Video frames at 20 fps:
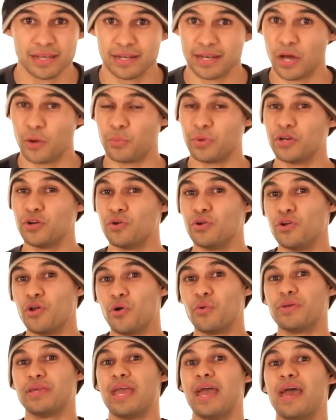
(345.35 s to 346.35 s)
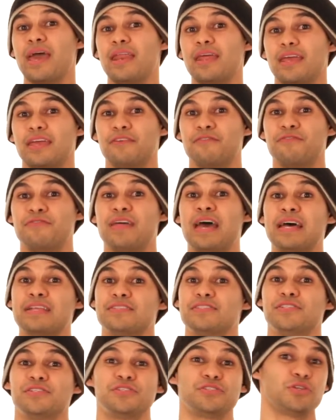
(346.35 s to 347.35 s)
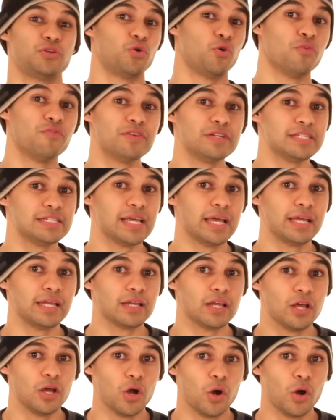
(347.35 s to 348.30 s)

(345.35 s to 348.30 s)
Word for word: Now, we don't know yet if that's just an oversight